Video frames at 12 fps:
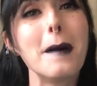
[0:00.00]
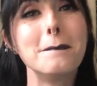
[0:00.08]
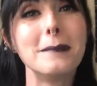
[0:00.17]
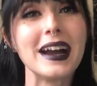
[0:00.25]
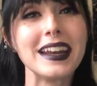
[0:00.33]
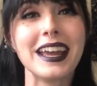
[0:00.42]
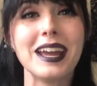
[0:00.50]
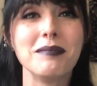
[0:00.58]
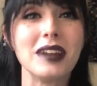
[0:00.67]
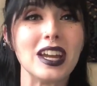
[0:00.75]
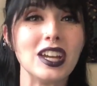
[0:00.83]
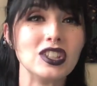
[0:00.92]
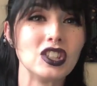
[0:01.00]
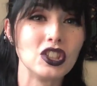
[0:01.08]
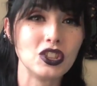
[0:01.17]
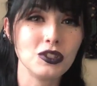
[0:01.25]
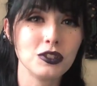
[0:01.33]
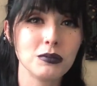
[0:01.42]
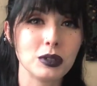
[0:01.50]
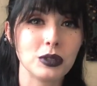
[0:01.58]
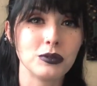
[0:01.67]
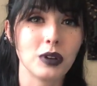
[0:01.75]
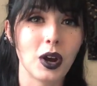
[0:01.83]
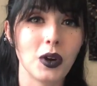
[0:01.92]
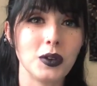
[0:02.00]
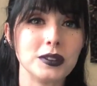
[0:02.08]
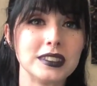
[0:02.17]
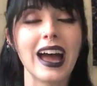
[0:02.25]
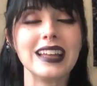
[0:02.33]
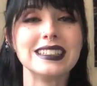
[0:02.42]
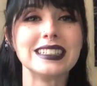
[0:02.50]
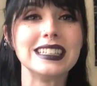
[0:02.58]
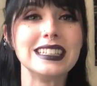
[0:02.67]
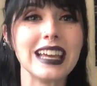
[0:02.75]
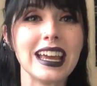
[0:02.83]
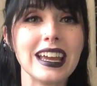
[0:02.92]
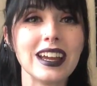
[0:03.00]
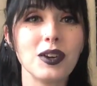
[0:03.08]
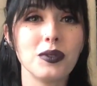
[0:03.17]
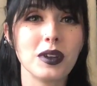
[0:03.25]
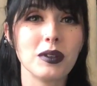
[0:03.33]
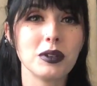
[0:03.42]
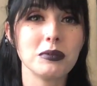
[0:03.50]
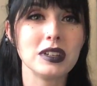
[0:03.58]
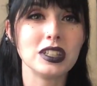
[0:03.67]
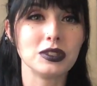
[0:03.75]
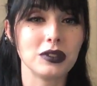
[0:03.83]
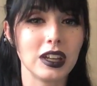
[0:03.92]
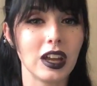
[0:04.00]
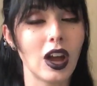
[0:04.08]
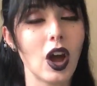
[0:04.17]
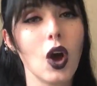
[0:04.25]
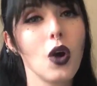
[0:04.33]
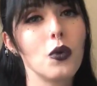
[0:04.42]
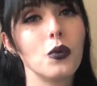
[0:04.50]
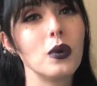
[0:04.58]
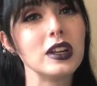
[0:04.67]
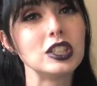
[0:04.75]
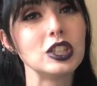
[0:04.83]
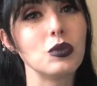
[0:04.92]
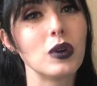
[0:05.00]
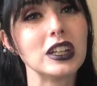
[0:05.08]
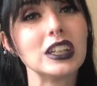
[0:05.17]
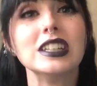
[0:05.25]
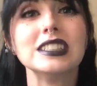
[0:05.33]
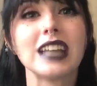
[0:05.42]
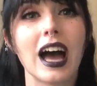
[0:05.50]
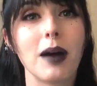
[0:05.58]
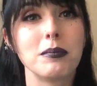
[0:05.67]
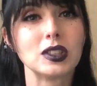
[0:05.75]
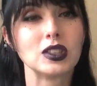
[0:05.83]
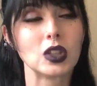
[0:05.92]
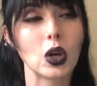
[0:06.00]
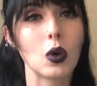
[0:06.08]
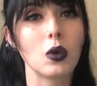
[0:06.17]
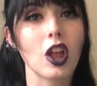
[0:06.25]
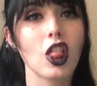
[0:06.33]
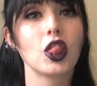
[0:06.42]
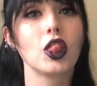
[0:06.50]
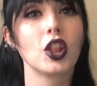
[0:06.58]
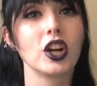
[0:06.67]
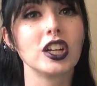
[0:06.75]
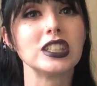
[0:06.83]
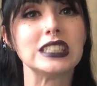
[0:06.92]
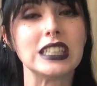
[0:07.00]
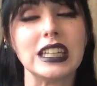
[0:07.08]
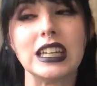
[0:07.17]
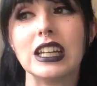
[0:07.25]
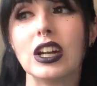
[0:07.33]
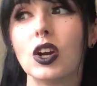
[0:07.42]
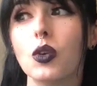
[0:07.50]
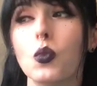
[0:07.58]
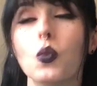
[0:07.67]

My name is Juniper Rose and today we will be doing Witchy Wonders episode 13,